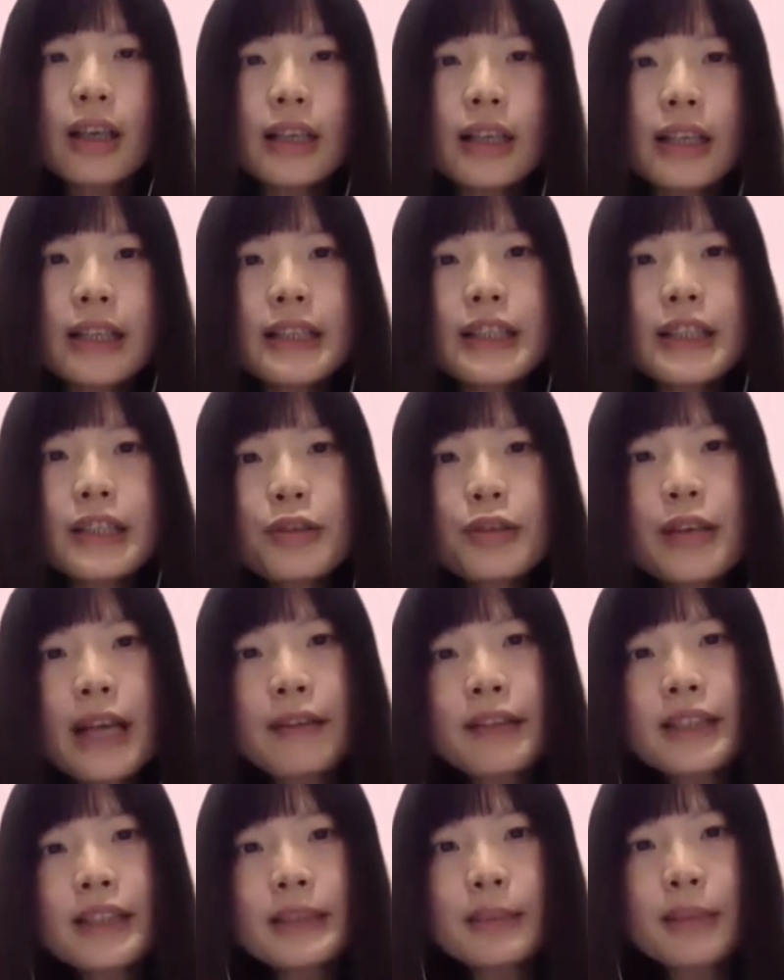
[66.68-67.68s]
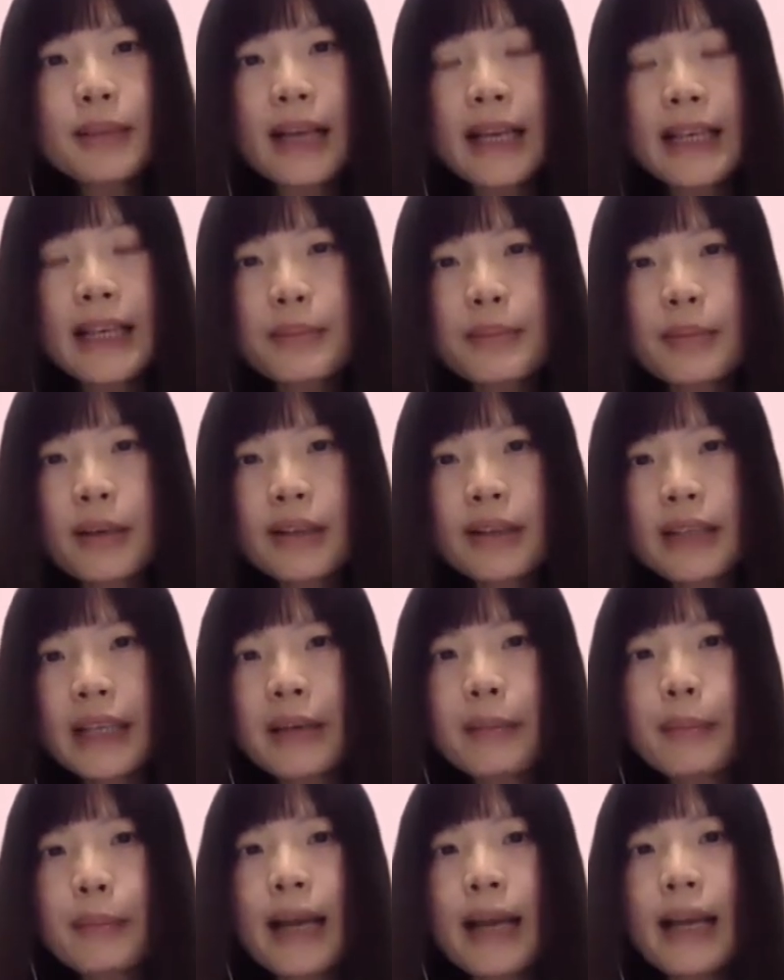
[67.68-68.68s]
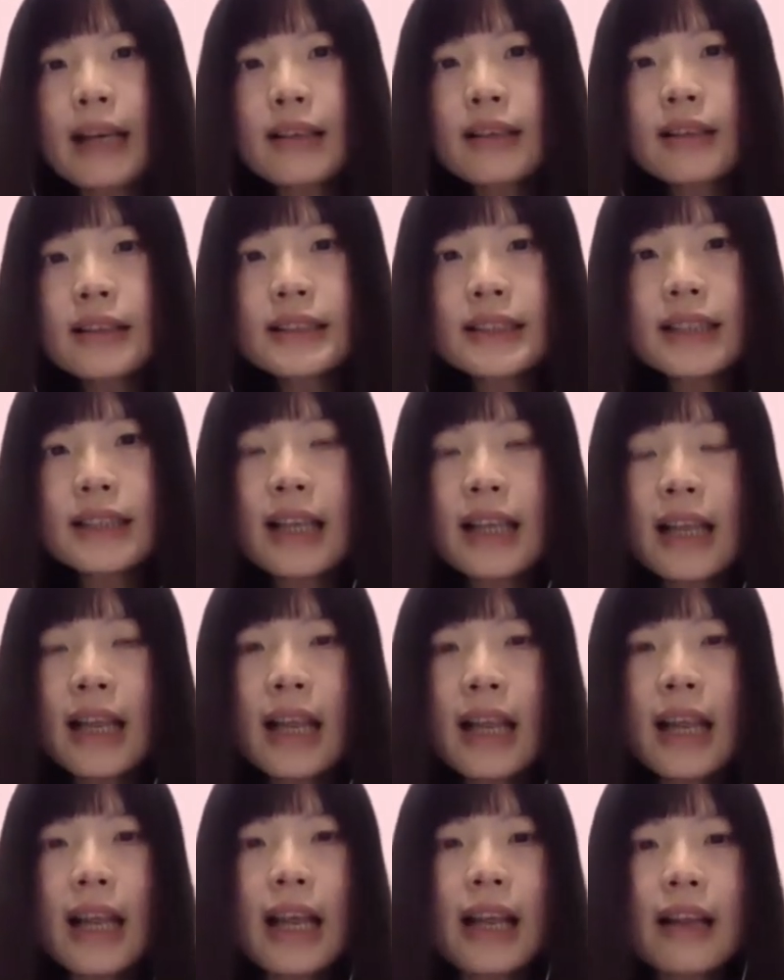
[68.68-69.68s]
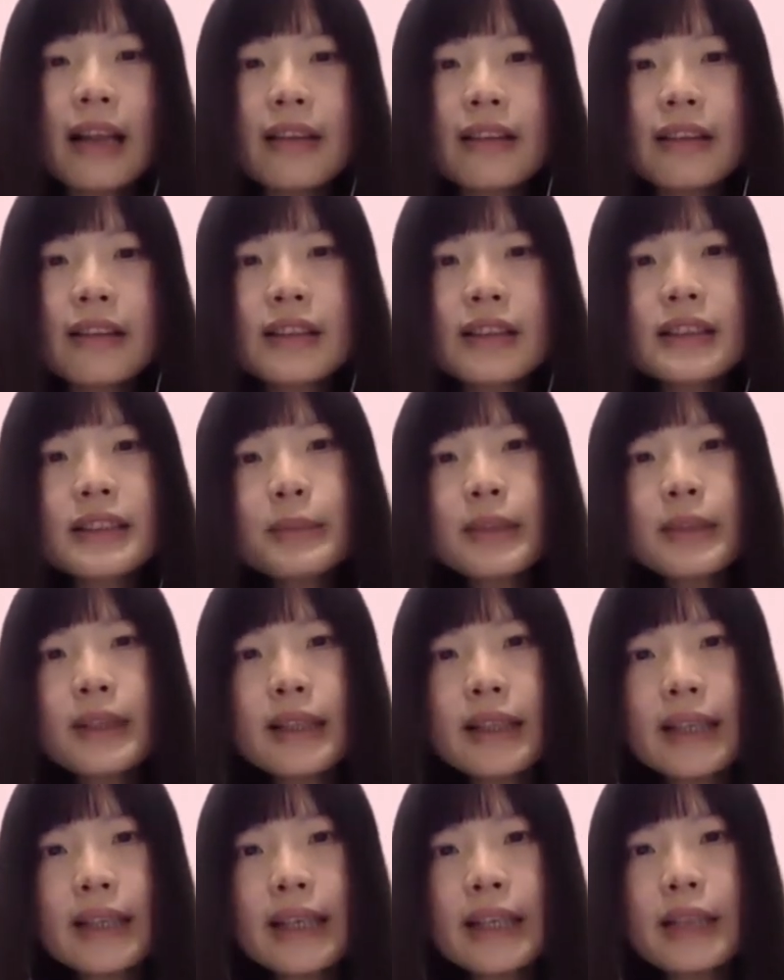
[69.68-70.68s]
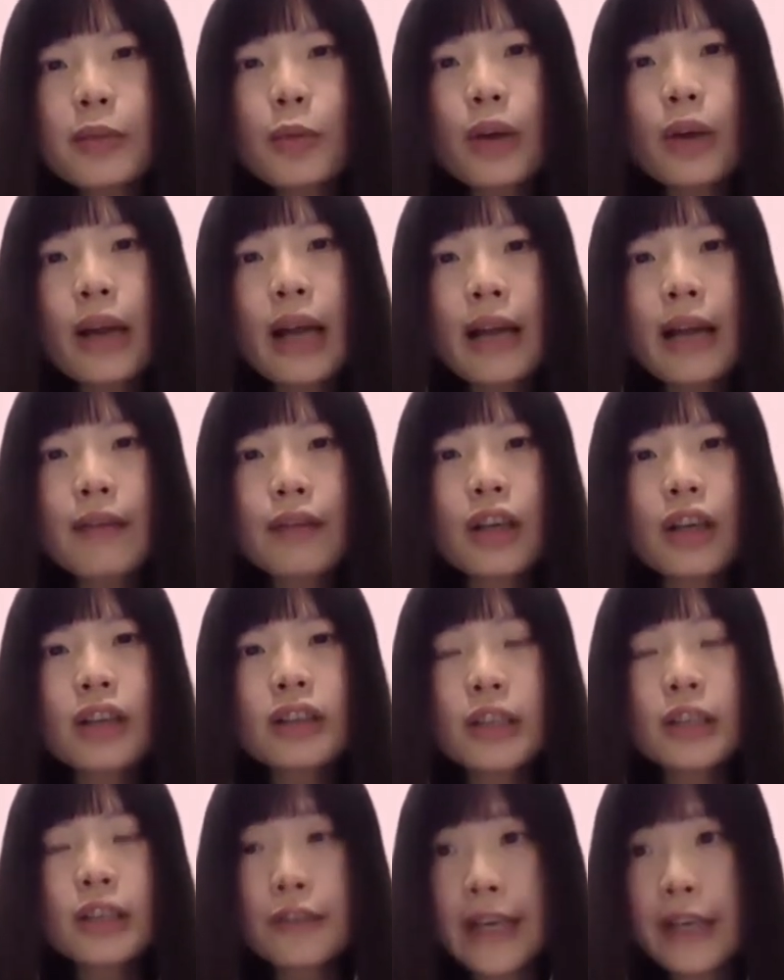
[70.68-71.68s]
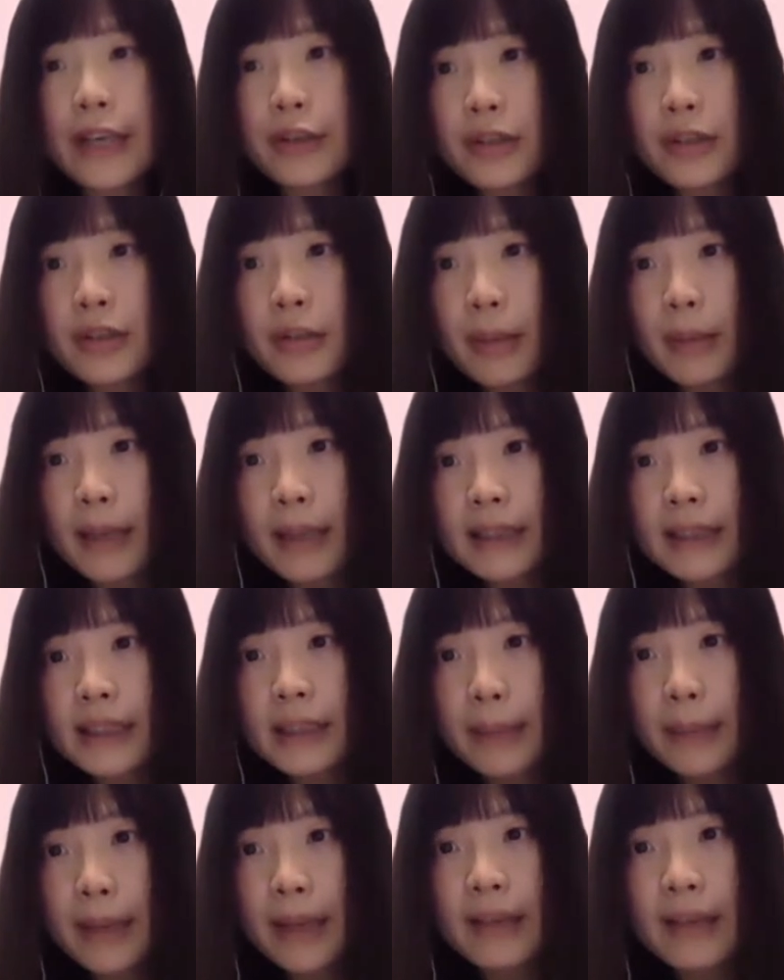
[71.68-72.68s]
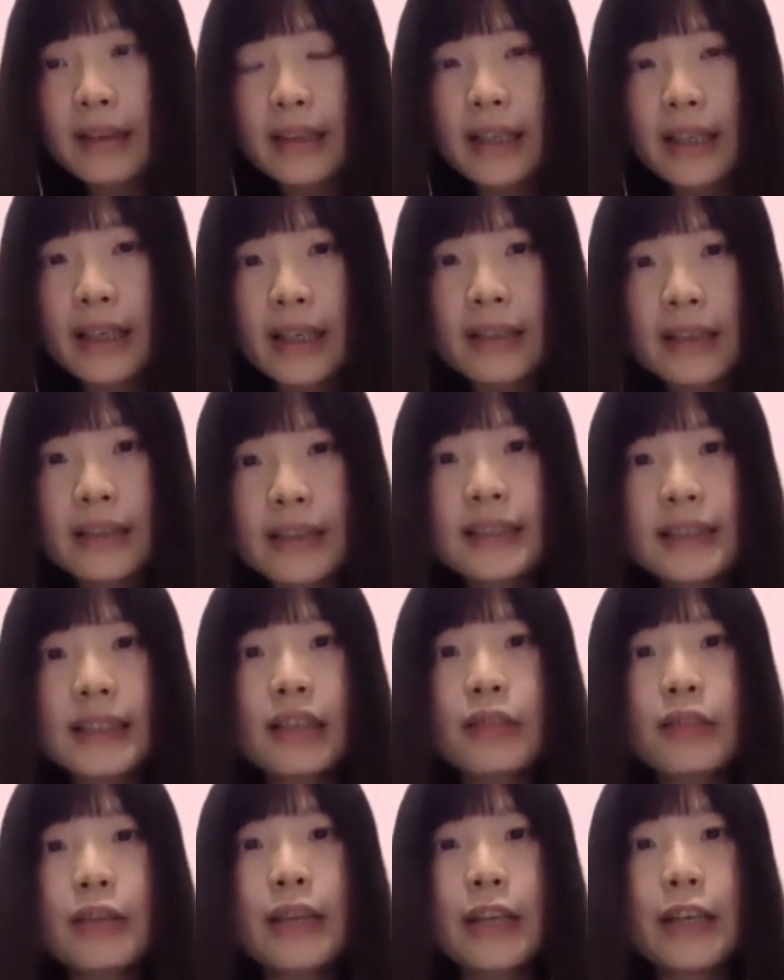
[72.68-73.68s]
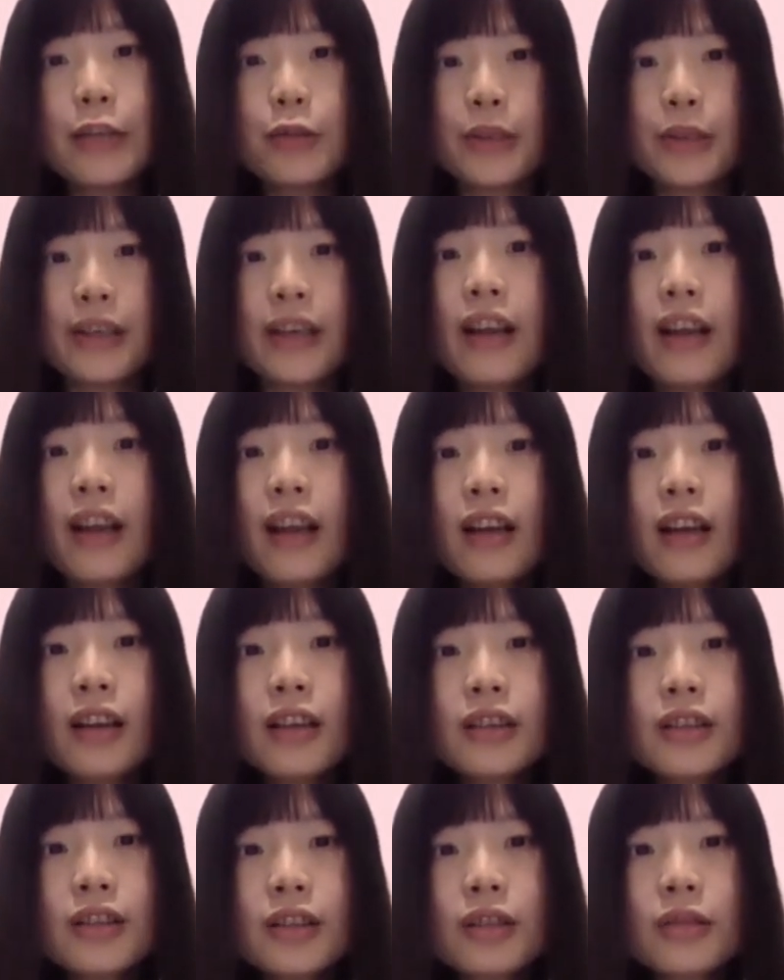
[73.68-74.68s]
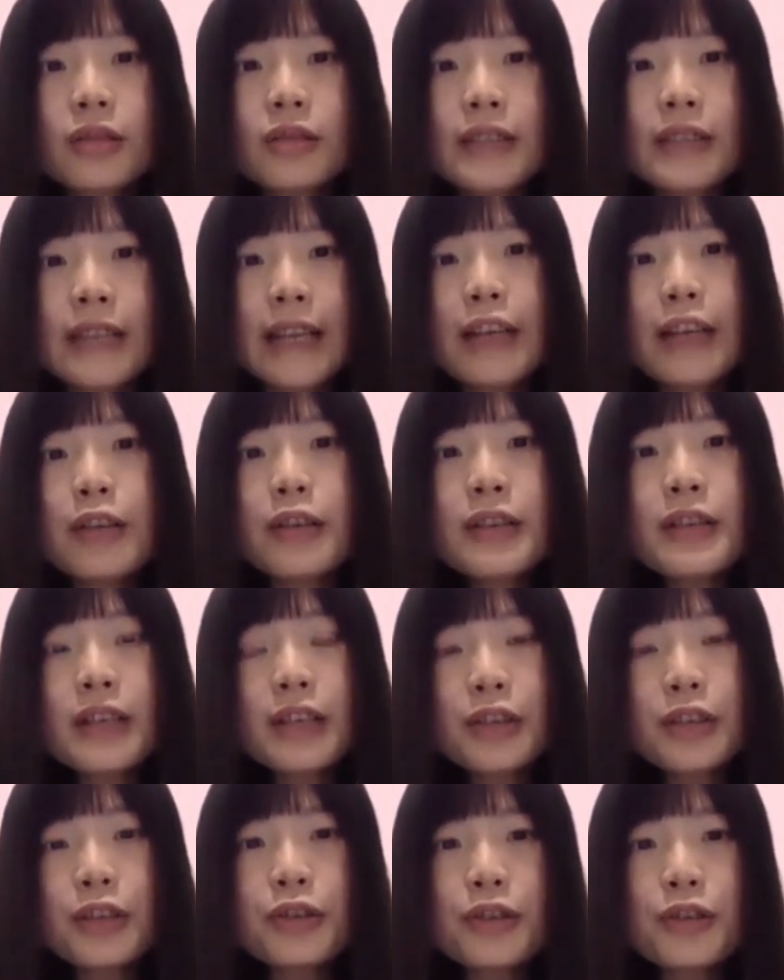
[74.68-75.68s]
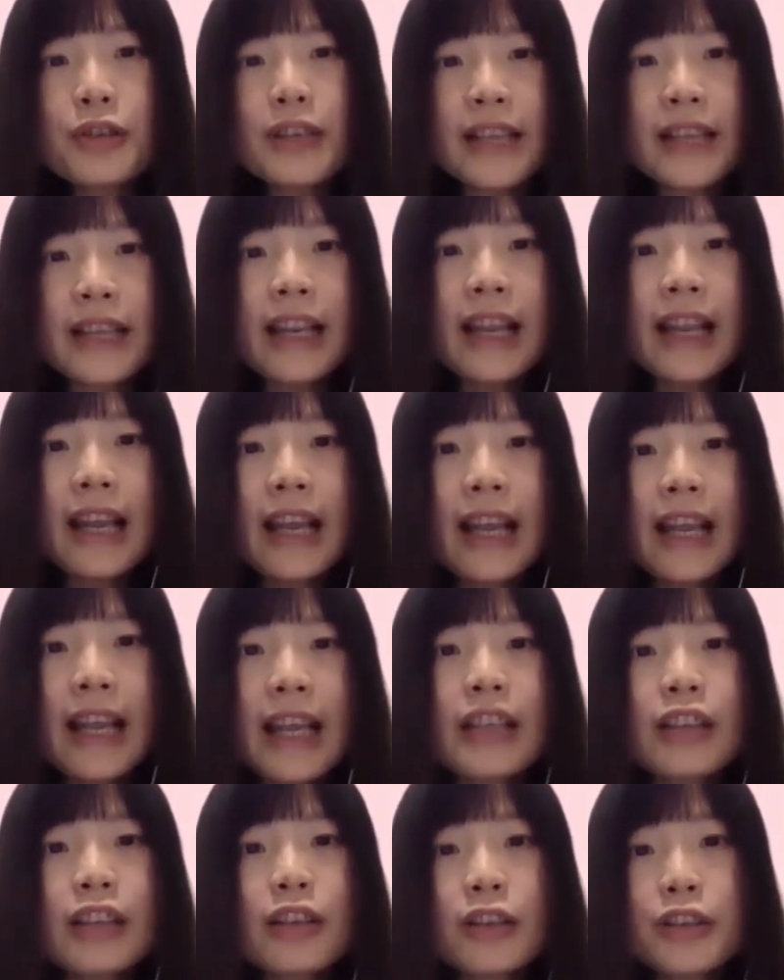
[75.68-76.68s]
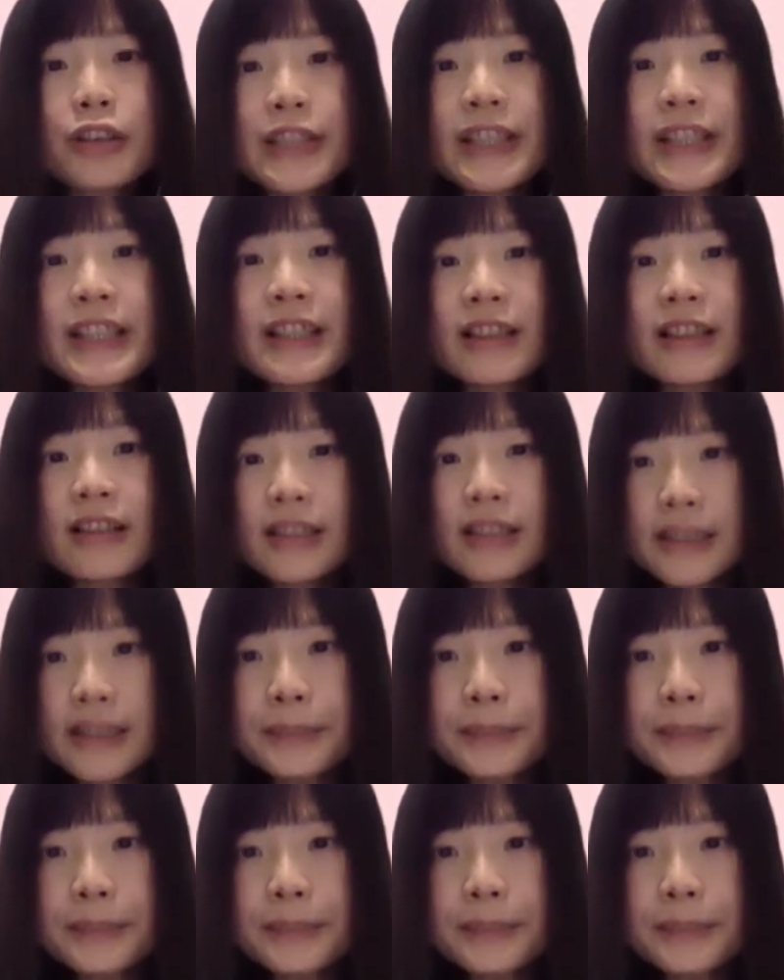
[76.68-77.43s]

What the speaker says: usually have the supply-demand imbalance, and they're similarly to have lots of agents to participate in this allocation. So the agents are usually heterogeneous.